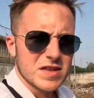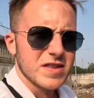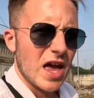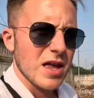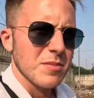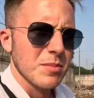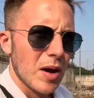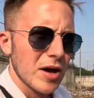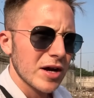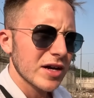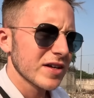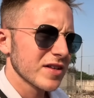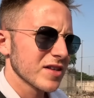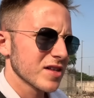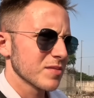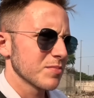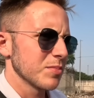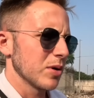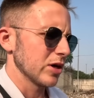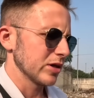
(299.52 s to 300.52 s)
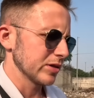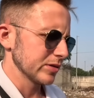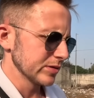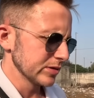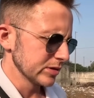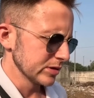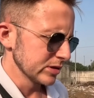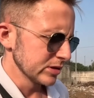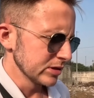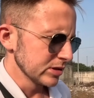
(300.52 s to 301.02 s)
$10, but
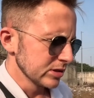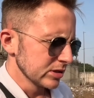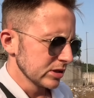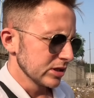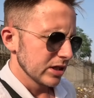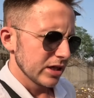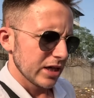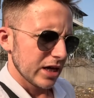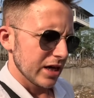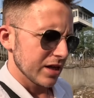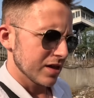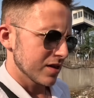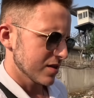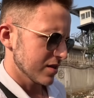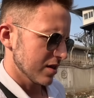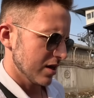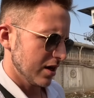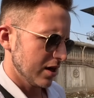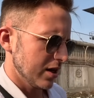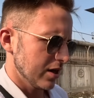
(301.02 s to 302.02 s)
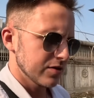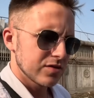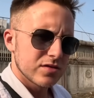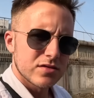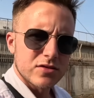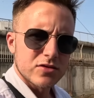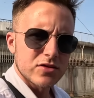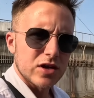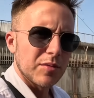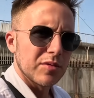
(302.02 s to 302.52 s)
it's
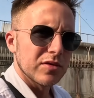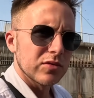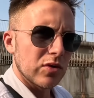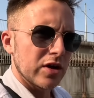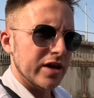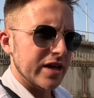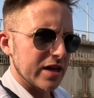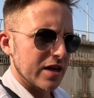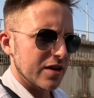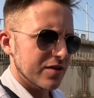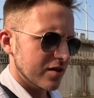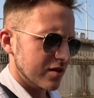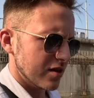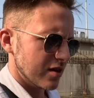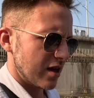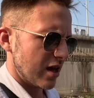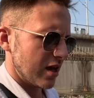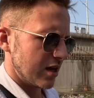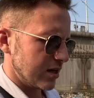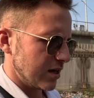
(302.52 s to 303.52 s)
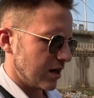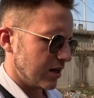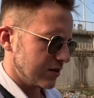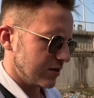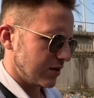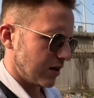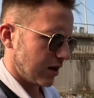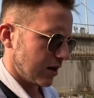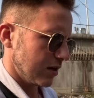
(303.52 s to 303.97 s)
double what he earns in a day. And